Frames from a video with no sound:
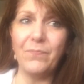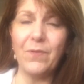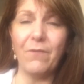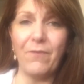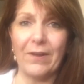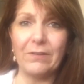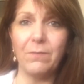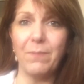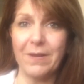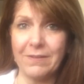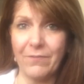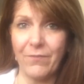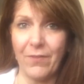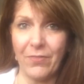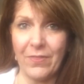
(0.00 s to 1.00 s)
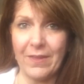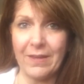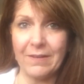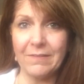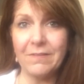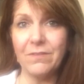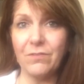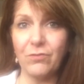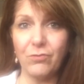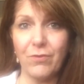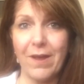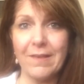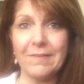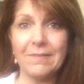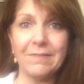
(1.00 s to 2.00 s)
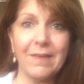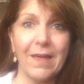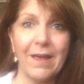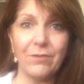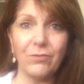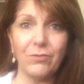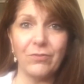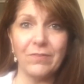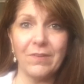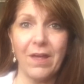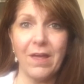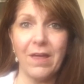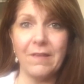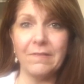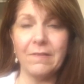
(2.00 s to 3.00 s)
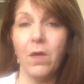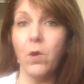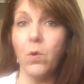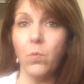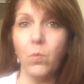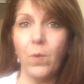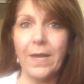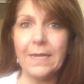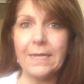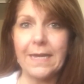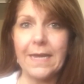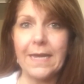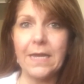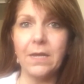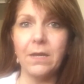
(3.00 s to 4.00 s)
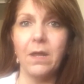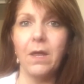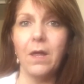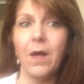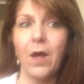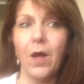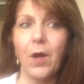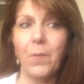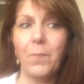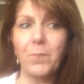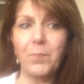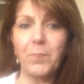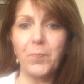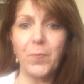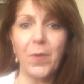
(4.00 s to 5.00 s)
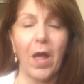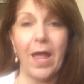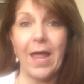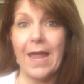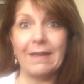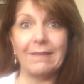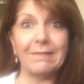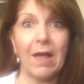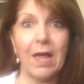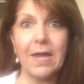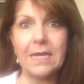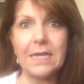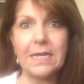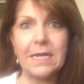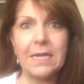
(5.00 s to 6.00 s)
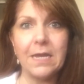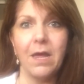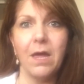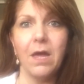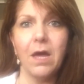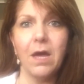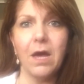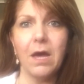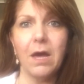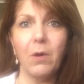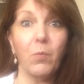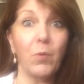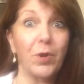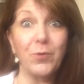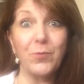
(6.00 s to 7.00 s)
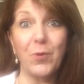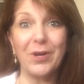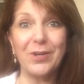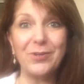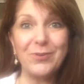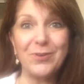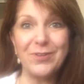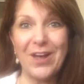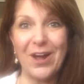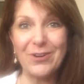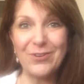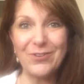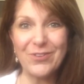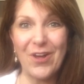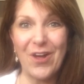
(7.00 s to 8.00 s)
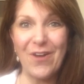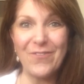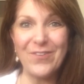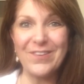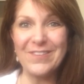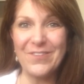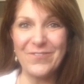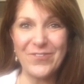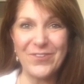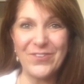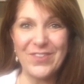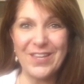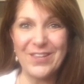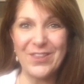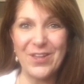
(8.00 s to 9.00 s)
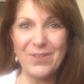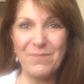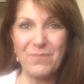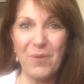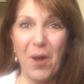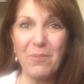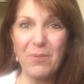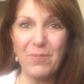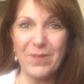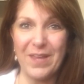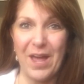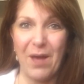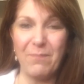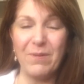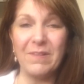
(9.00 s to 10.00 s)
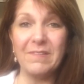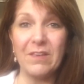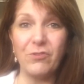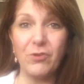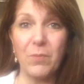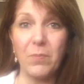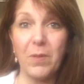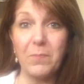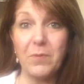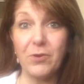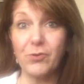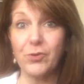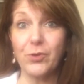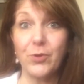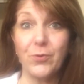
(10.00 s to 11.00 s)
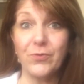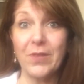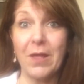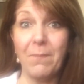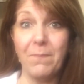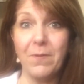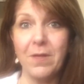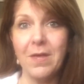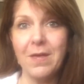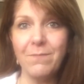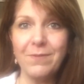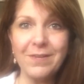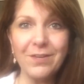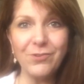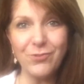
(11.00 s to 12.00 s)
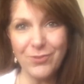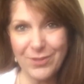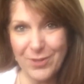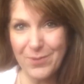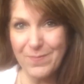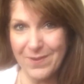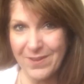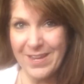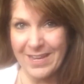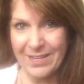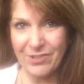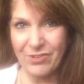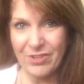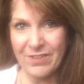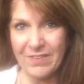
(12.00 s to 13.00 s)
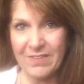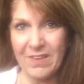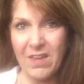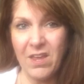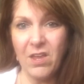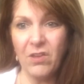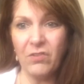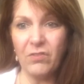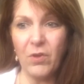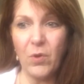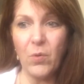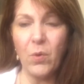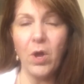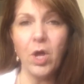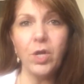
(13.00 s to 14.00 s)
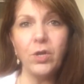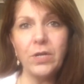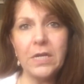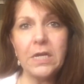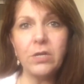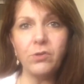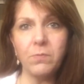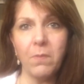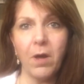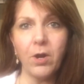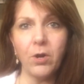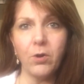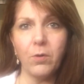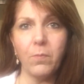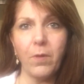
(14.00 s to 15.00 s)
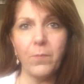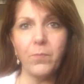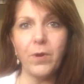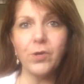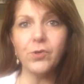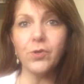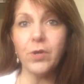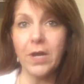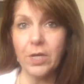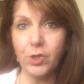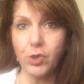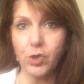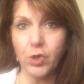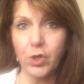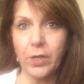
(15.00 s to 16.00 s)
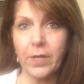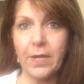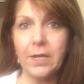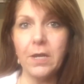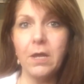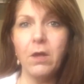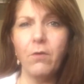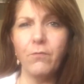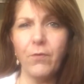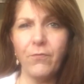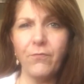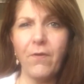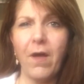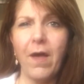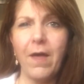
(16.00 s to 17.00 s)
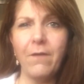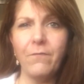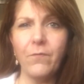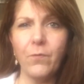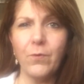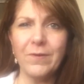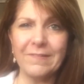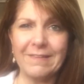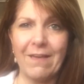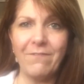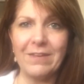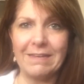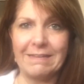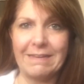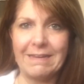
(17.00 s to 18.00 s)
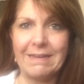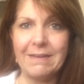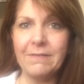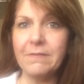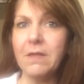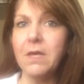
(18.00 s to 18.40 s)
affected by different things: stress, exercise, weight gain, anxiety. When you walk into a doctor's office, the first thing that probably happens is your blood pressure goes up because you're a little bit anxious. So you need to monitor your blood pressure and journal it for 5 or 7 days